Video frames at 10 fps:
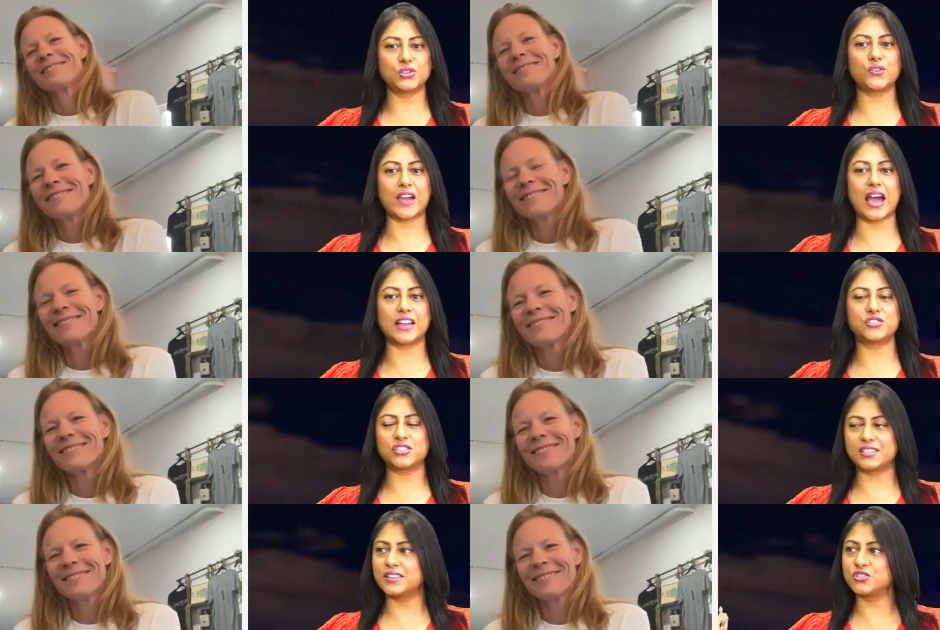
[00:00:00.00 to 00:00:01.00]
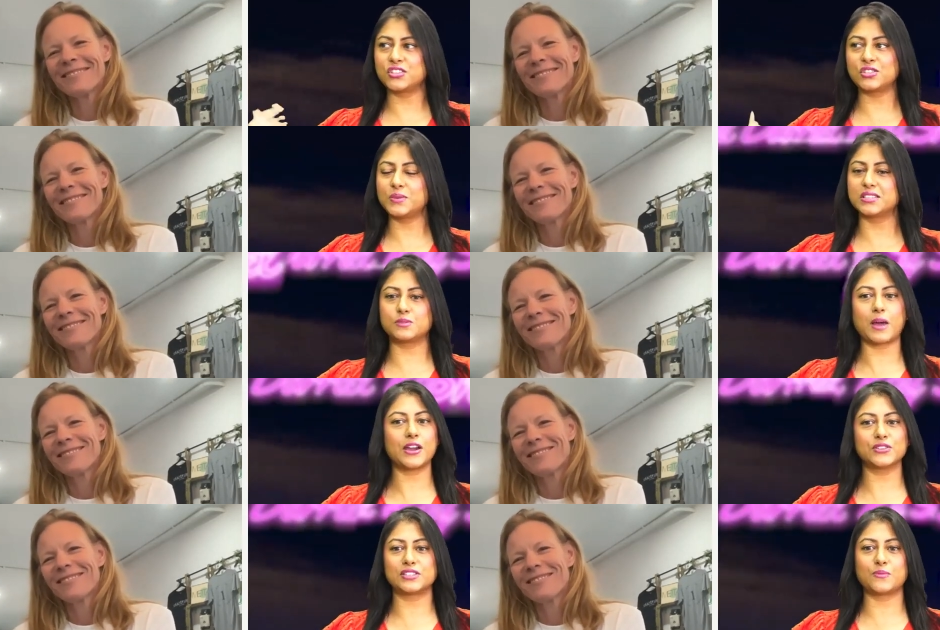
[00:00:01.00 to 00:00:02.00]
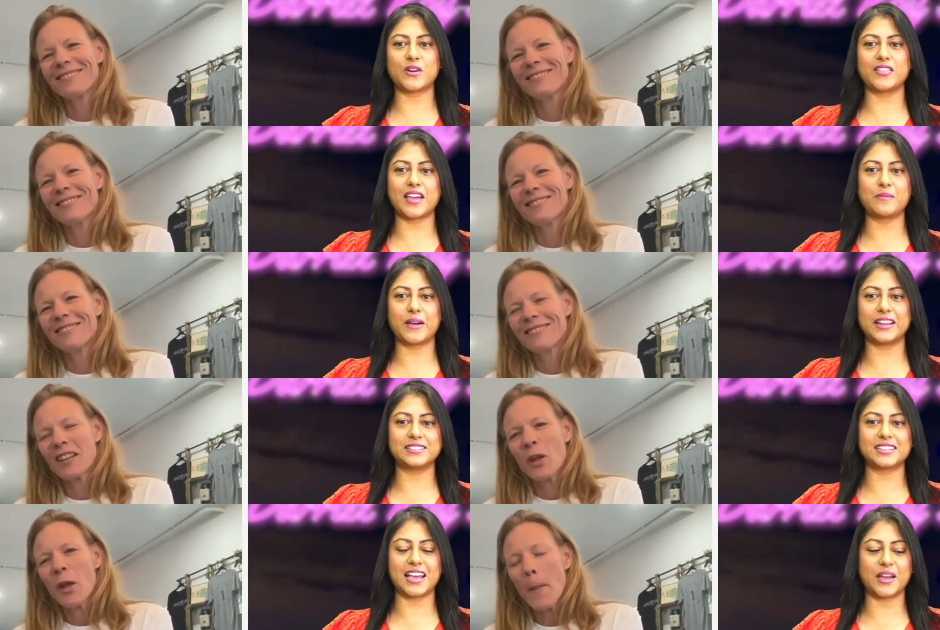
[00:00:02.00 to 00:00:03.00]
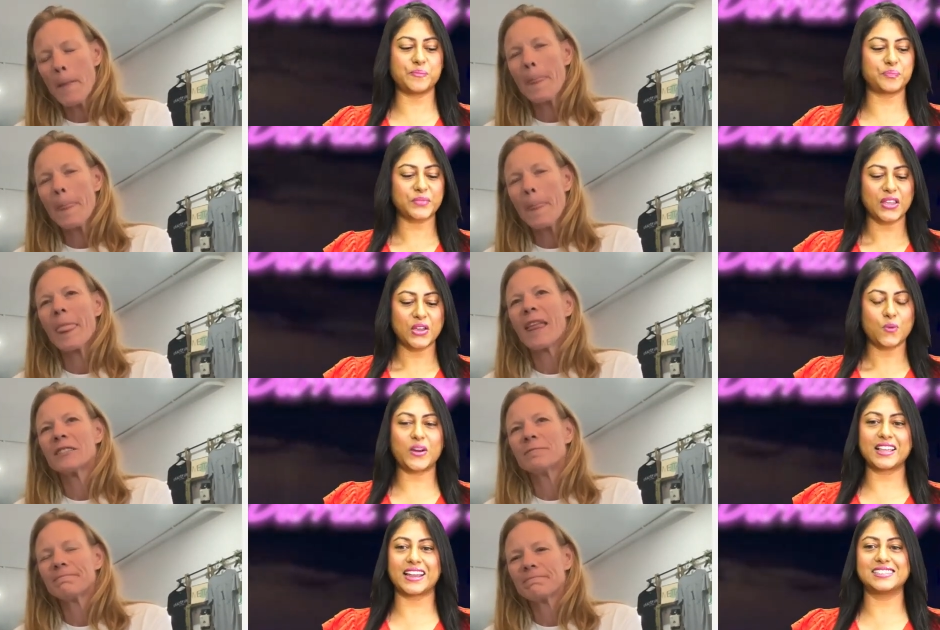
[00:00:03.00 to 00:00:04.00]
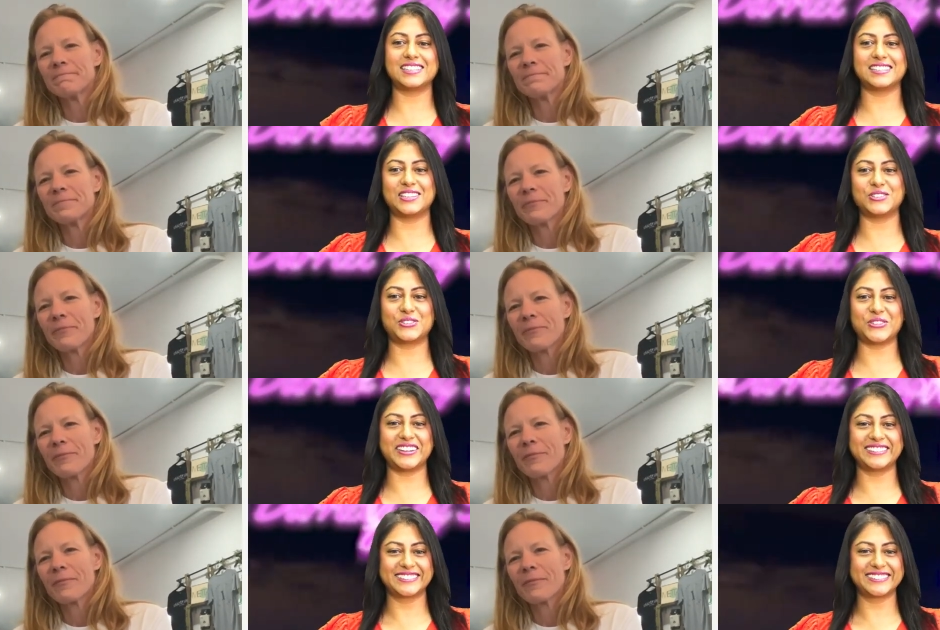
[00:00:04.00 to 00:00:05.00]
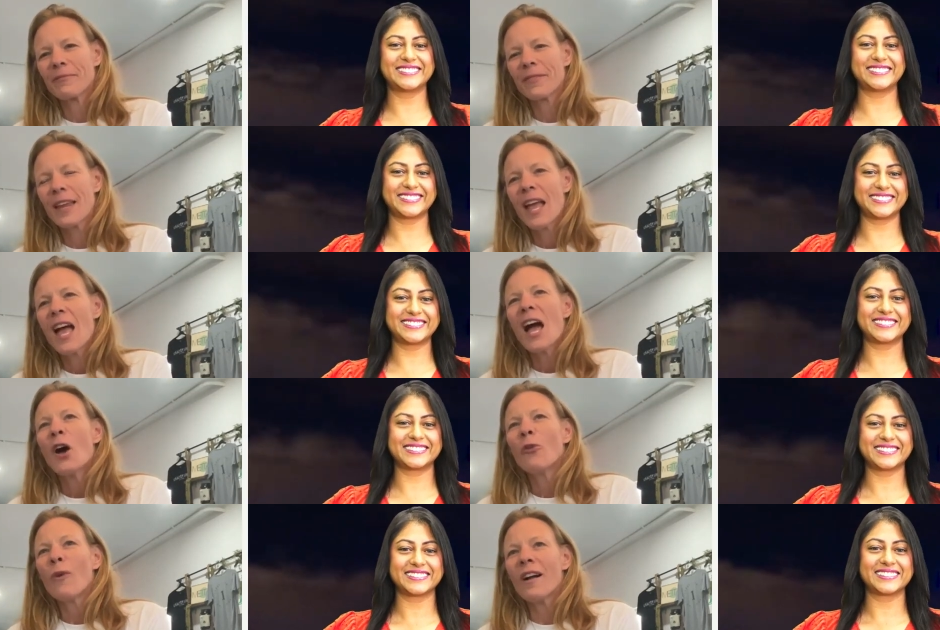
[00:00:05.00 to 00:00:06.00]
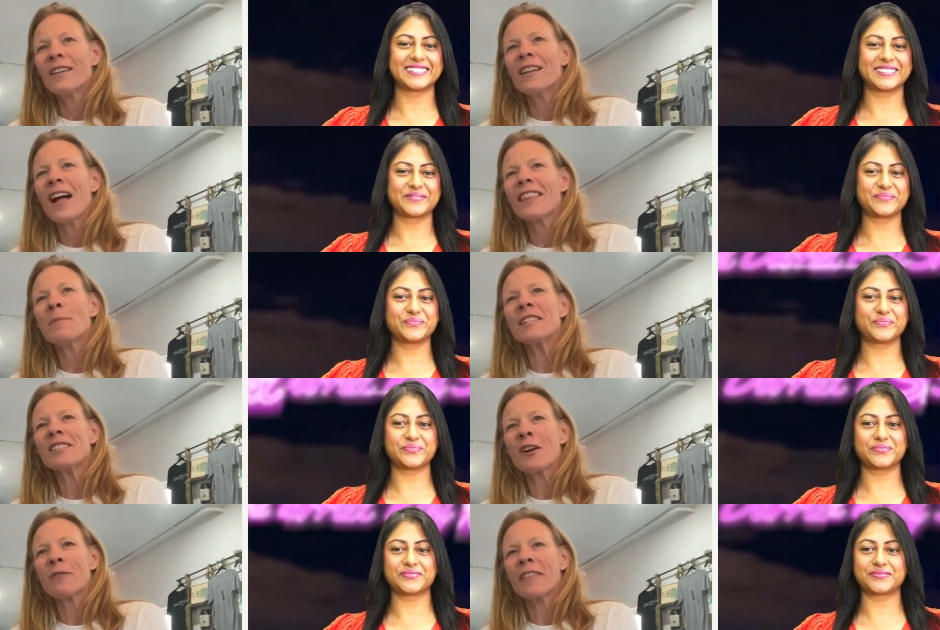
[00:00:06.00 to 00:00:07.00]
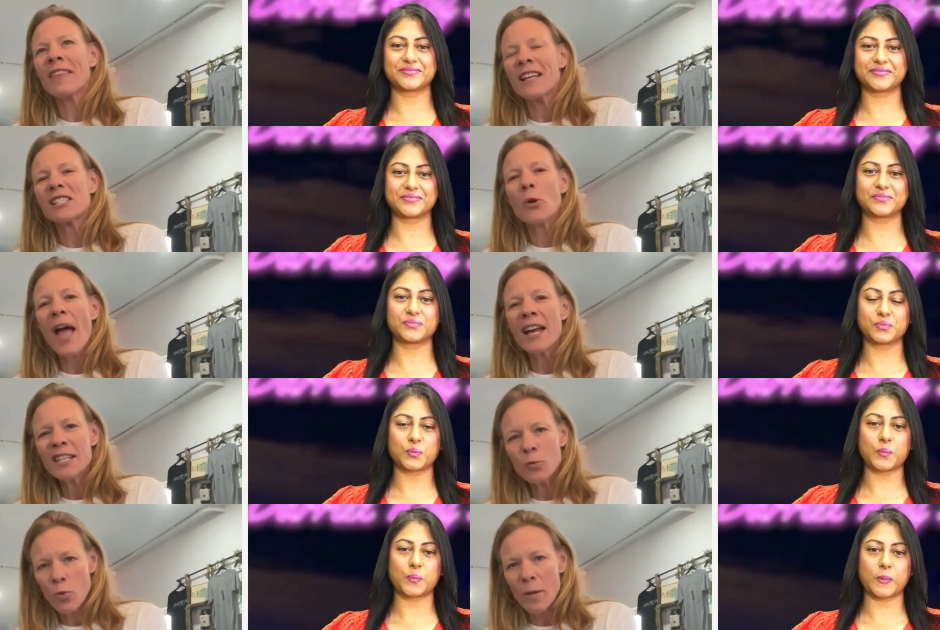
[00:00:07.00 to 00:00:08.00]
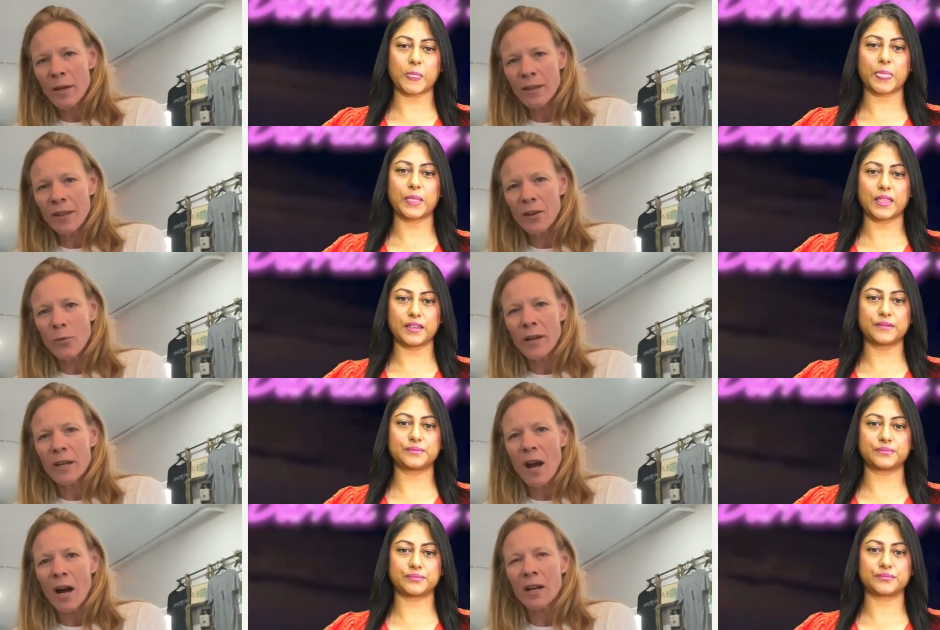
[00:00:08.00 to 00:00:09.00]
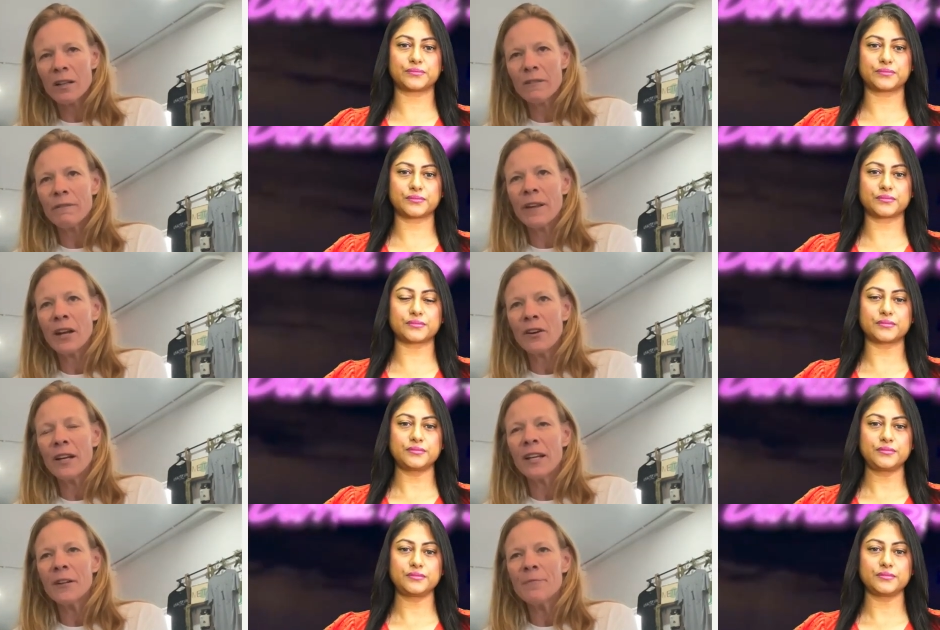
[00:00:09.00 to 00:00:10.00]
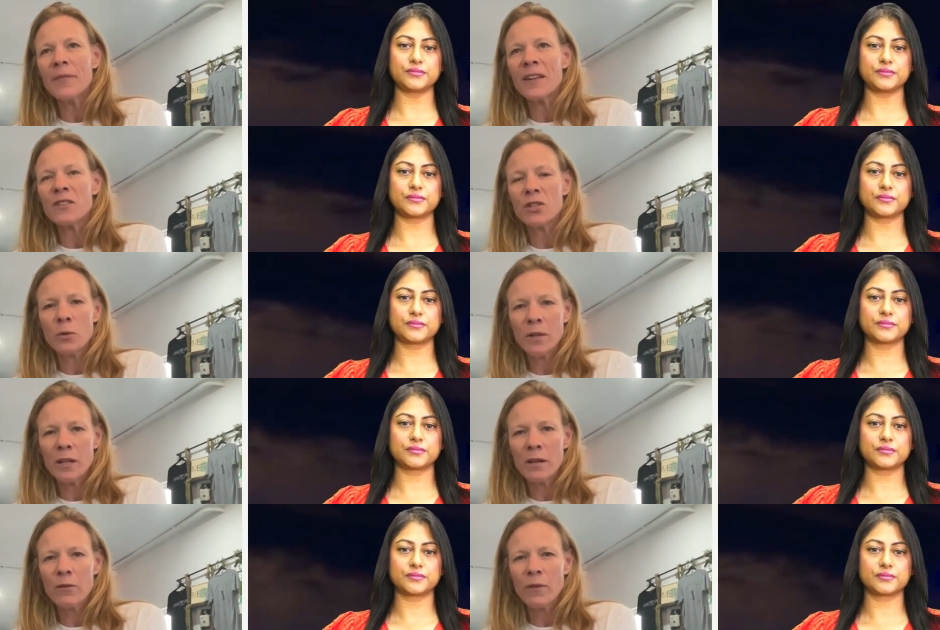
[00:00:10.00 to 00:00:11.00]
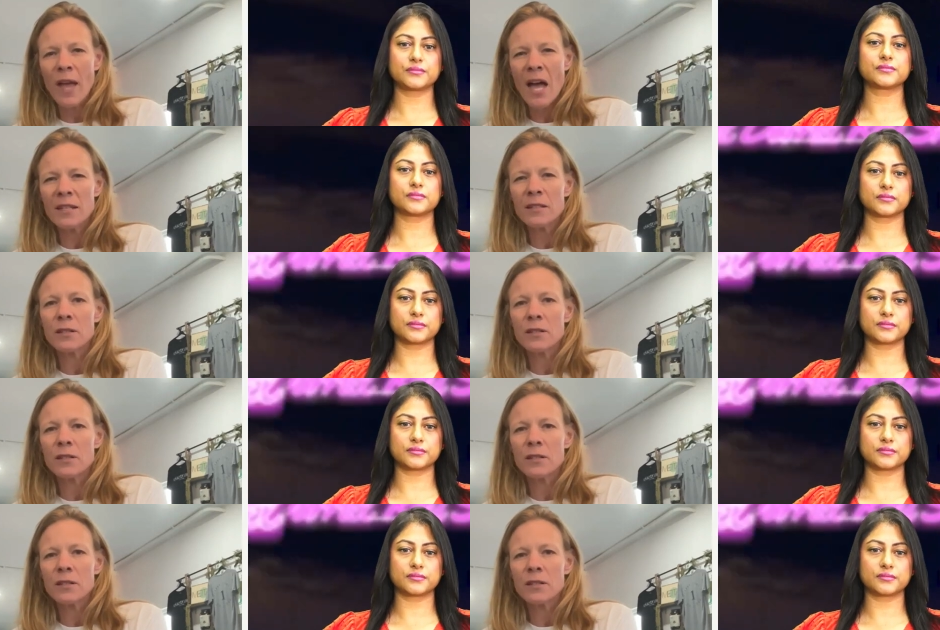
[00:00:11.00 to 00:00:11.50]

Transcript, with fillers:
Speaker 1: you've had, just, just to inspire someone that might um, want to get into this industry?
Speaker 2: Well, let me start with this. So, as women, we are very intuitive as